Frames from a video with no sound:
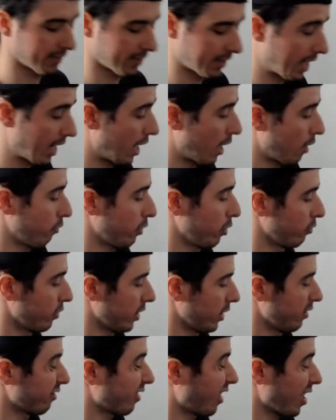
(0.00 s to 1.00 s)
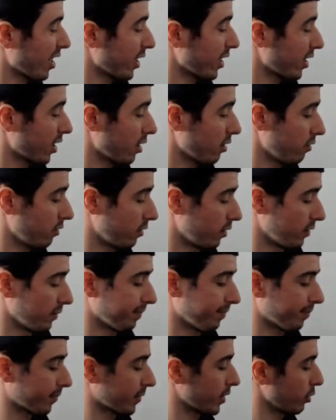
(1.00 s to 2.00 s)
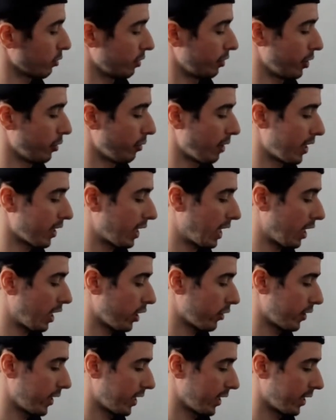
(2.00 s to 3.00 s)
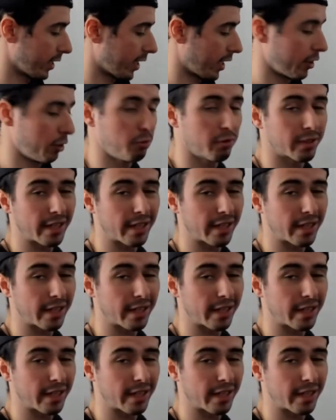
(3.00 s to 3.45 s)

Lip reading: Is that how you really rocking, though? You ain't tolerating that.